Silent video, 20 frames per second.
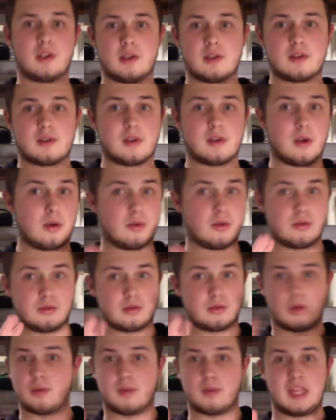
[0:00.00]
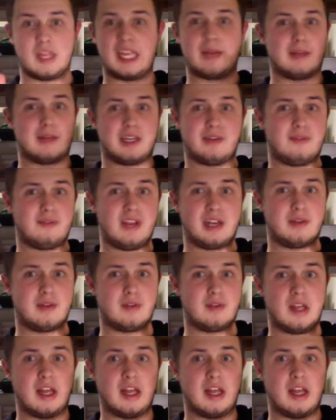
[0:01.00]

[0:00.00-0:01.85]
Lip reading: so don't think I'm not a fan of it.